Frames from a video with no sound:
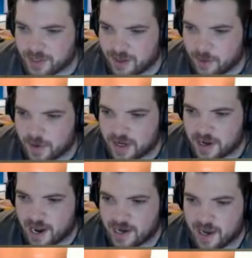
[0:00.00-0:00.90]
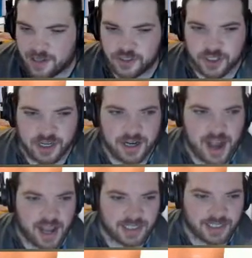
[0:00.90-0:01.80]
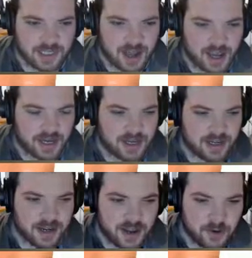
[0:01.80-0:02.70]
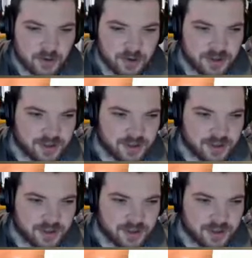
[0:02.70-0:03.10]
it'll be 999-0.